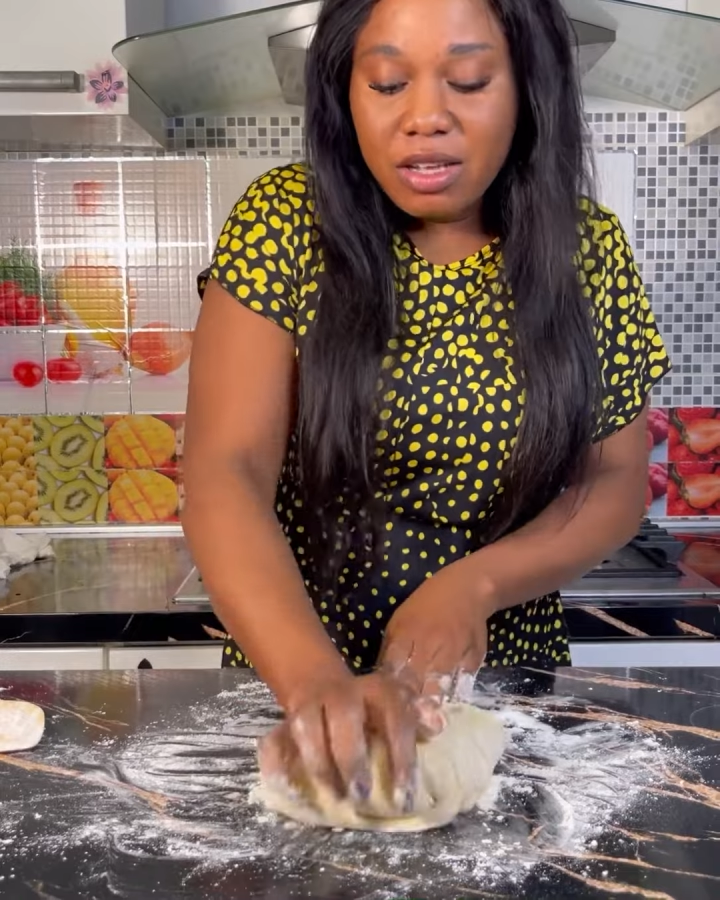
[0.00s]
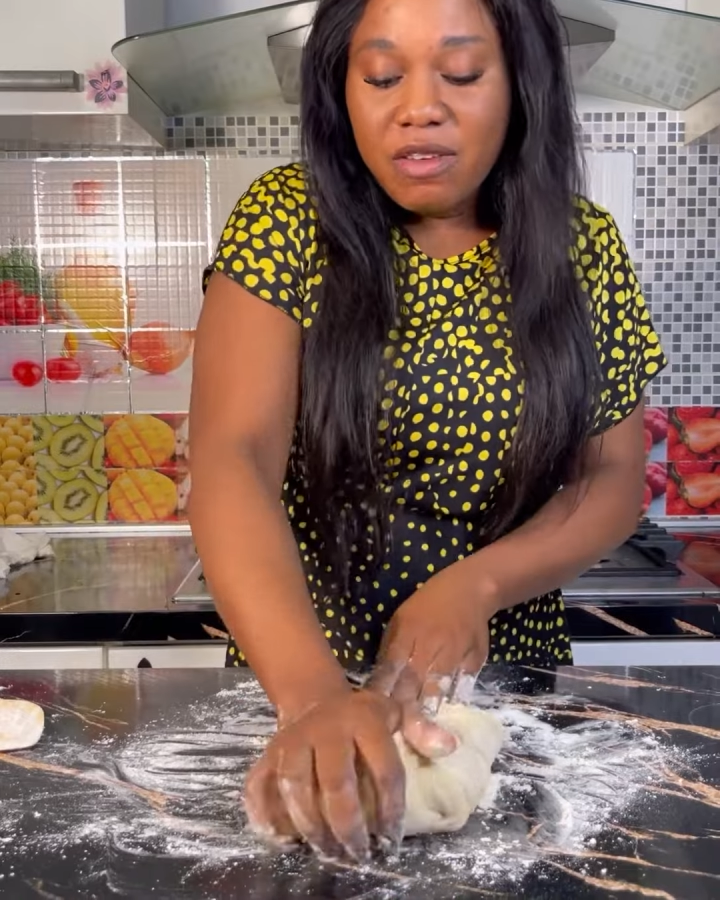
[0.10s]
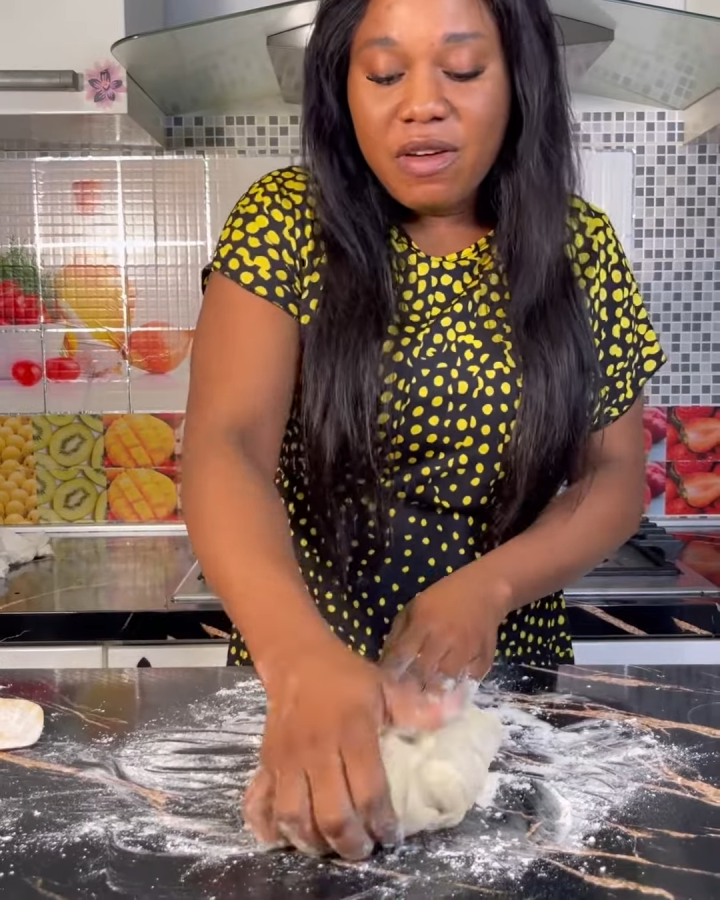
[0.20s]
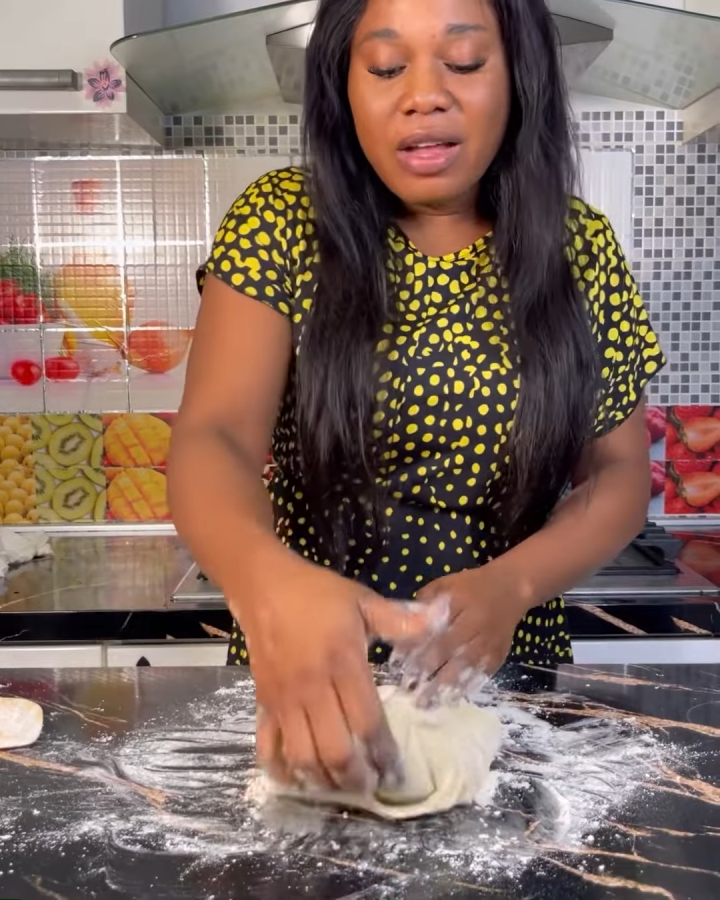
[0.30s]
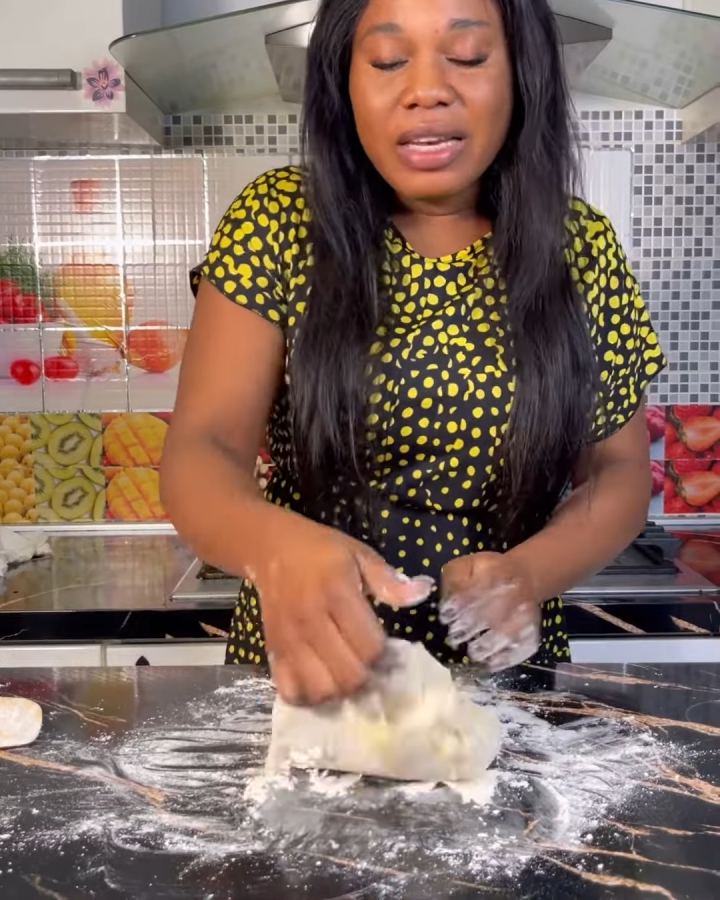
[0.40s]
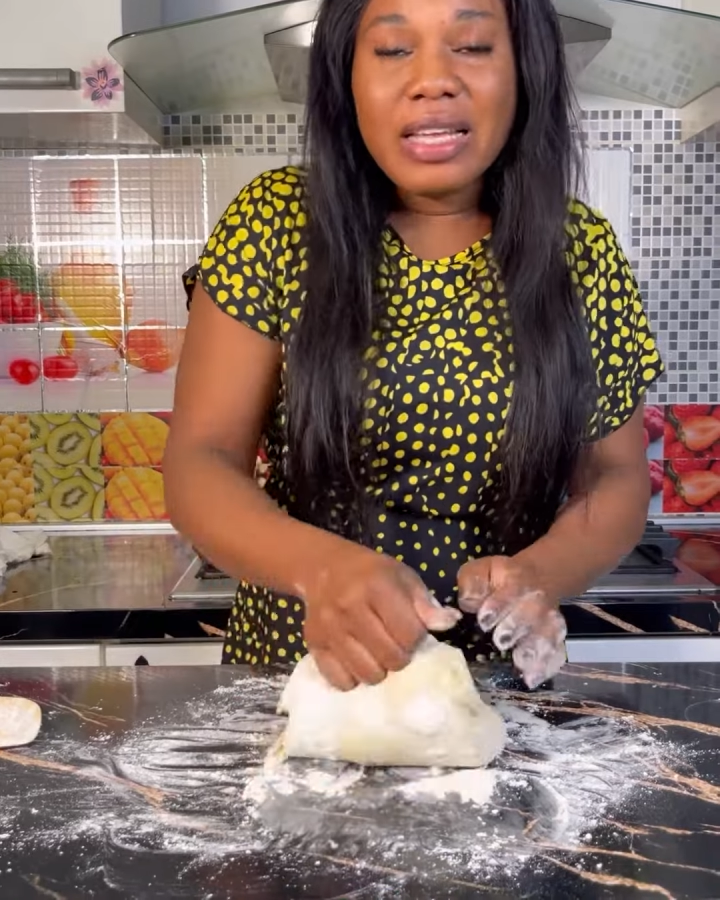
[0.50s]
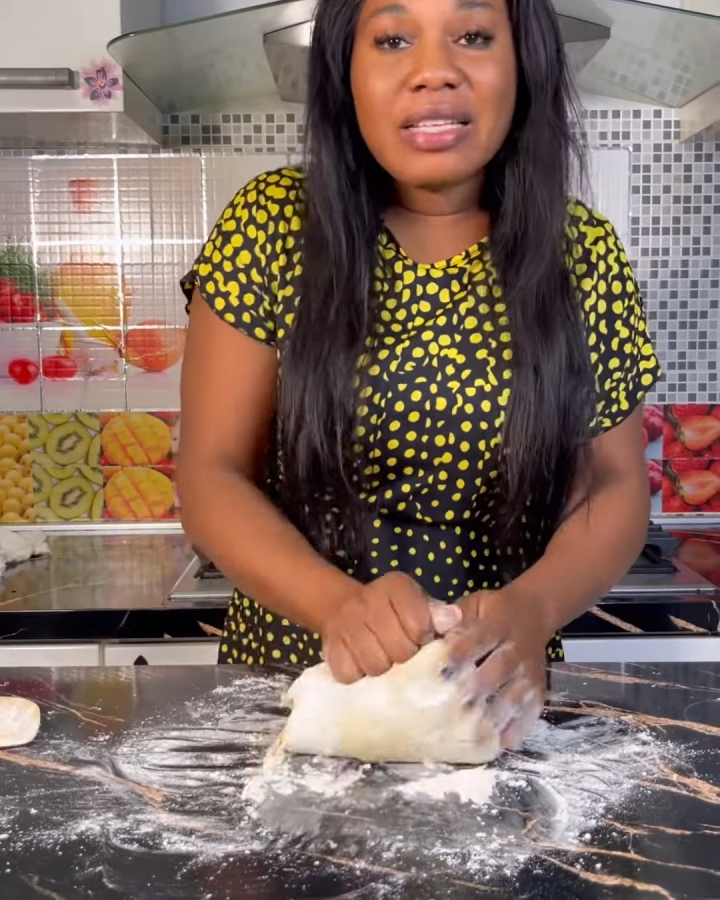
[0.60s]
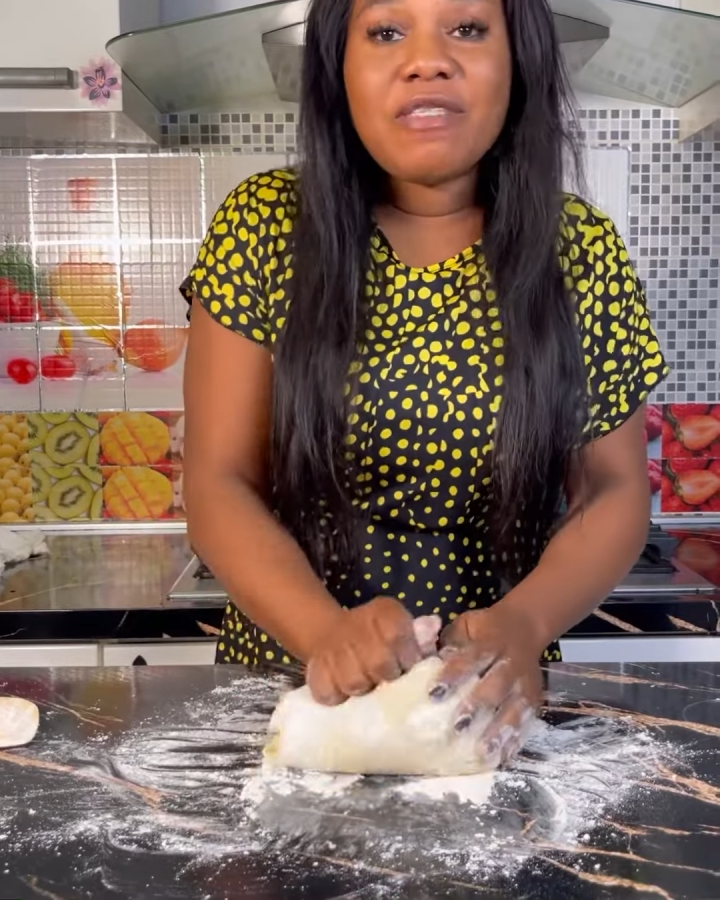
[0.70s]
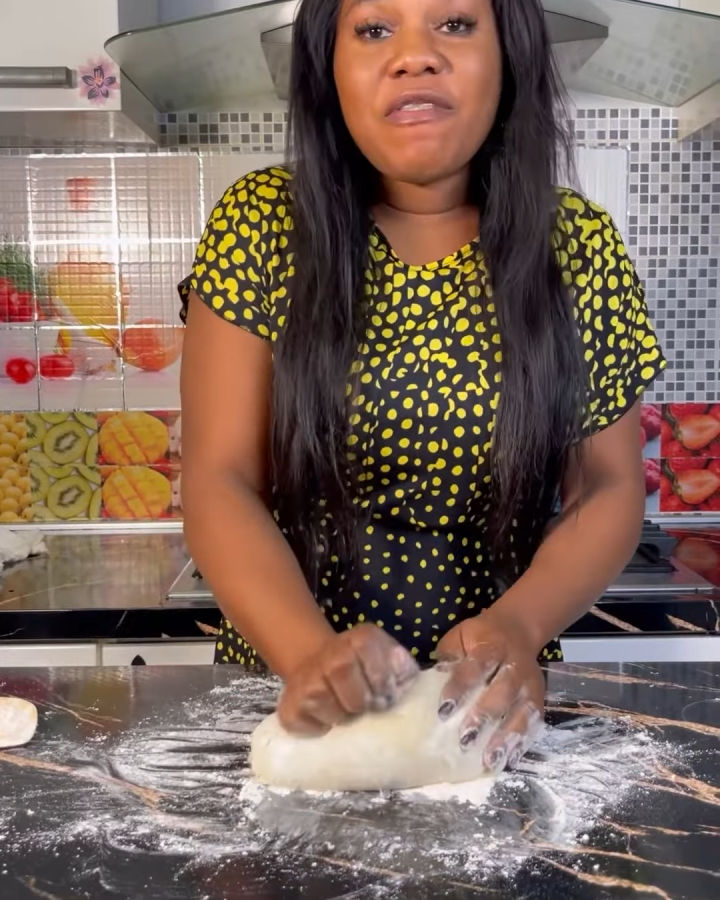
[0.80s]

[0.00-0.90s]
for at least